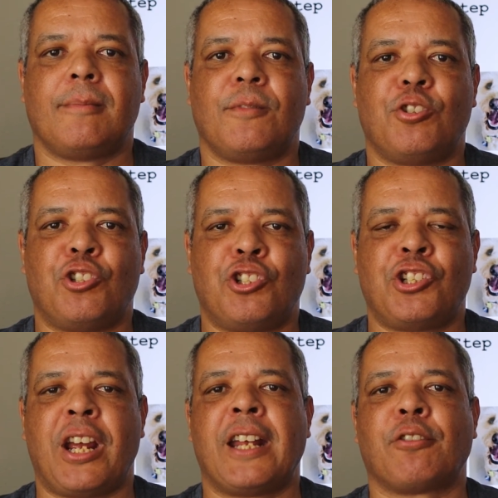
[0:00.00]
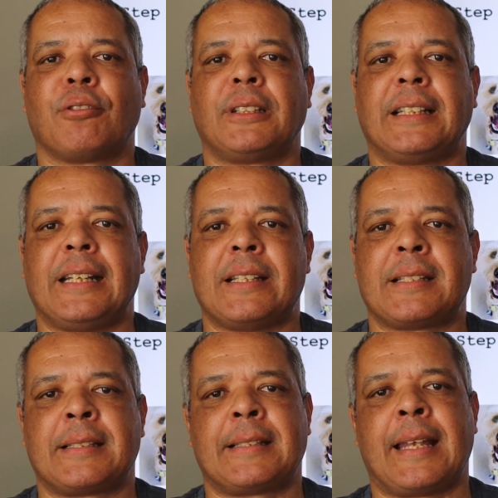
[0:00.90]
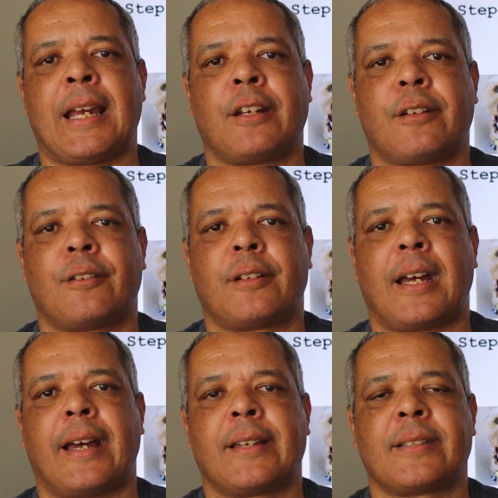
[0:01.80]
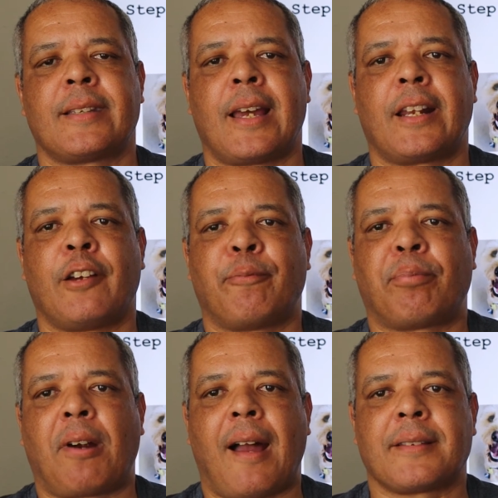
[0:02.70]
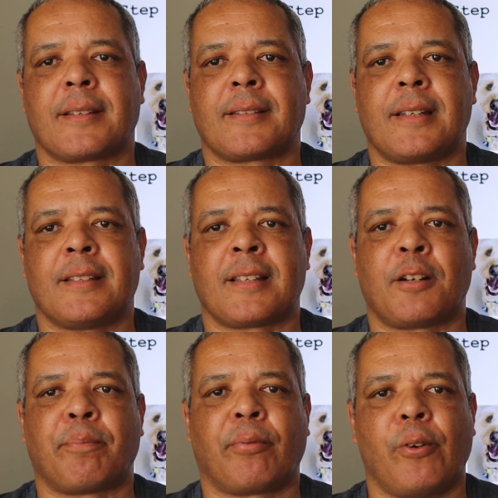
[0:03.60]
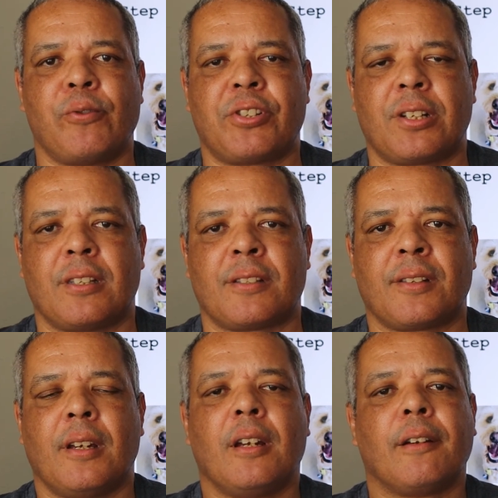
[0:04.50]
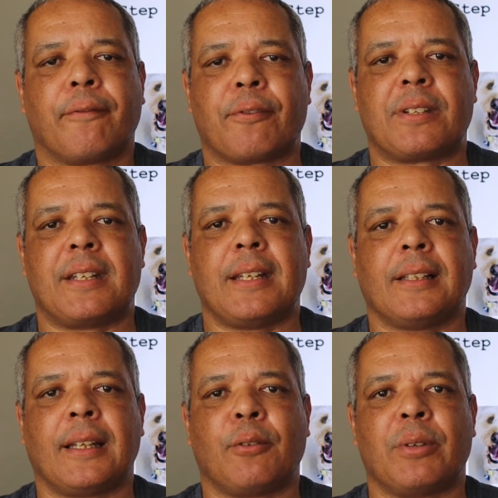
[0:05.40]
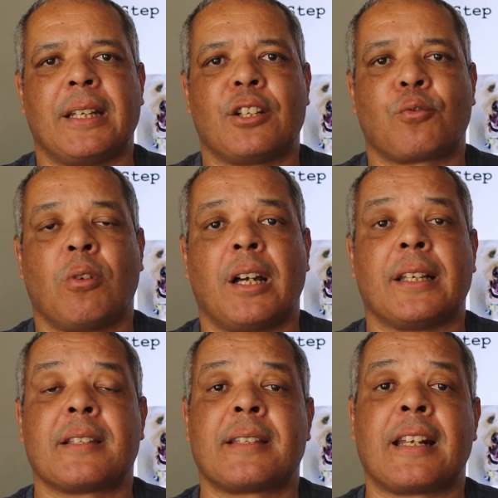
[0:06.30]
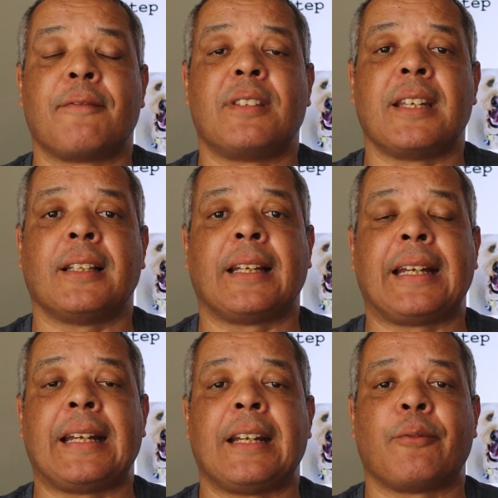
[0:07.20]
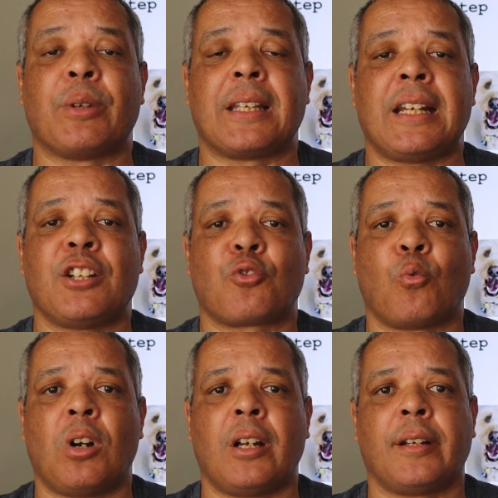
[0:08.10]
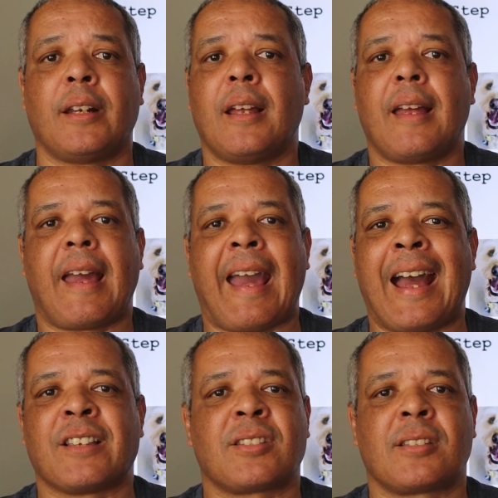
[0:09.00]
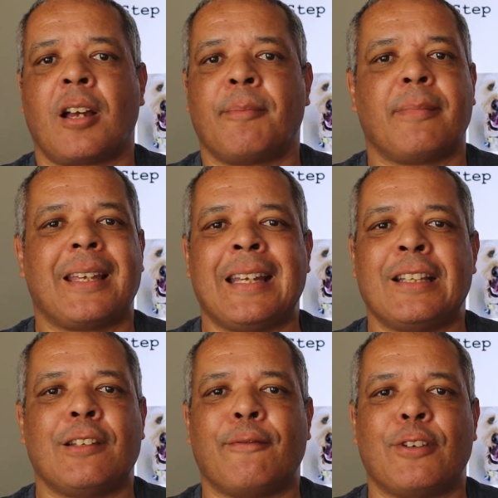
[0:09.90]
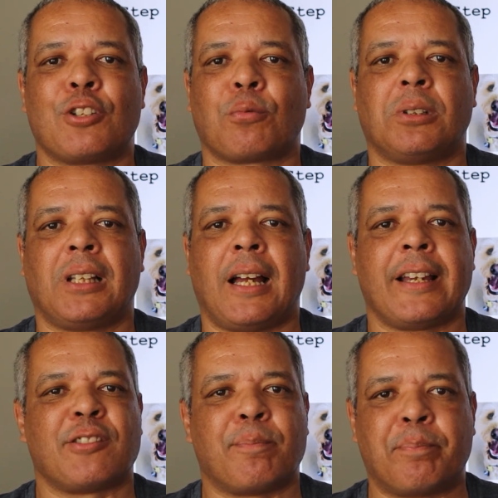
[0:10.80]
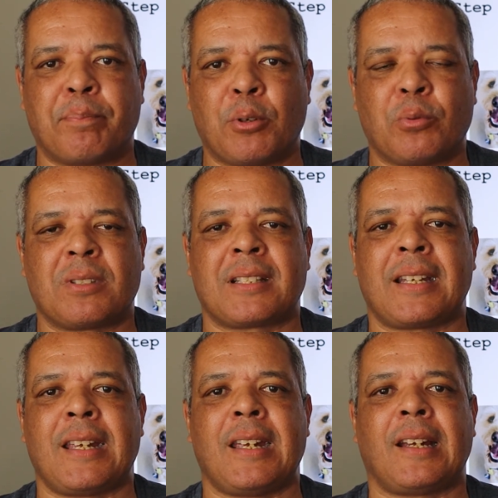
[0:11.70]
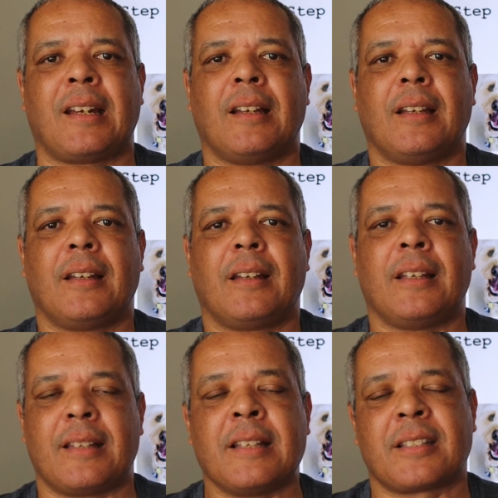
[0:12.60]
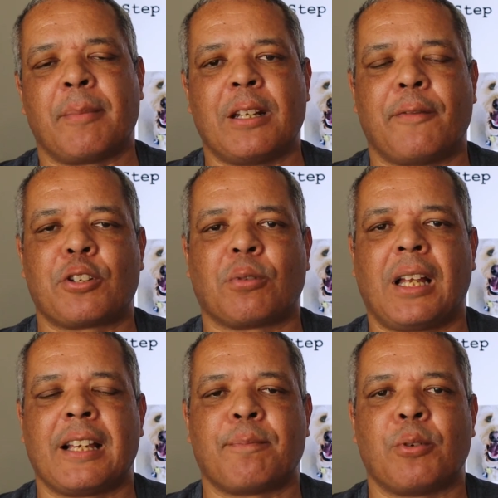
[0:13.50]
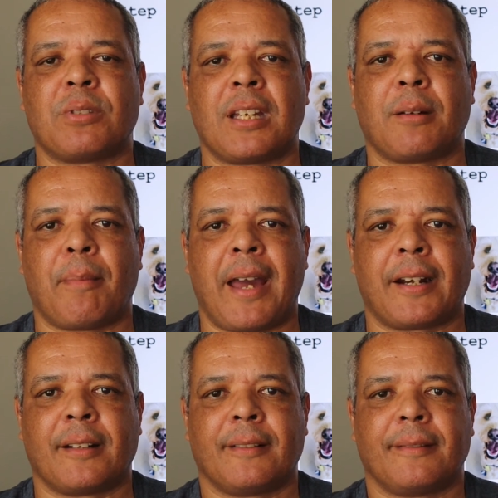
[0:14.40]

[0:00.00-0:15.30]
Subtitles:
generally standardized set of processes and approaches for dealing with each one, instead of dealing with each one as some individualized boutique, in some individualized boutique manner.